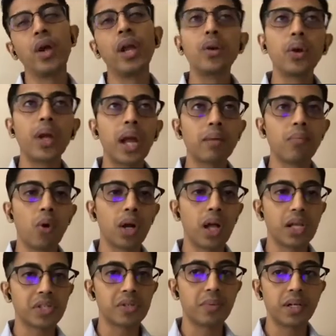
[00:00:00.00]
more
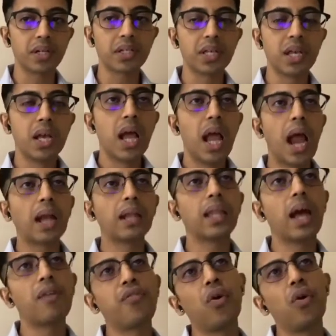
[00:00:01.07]
customers and therefore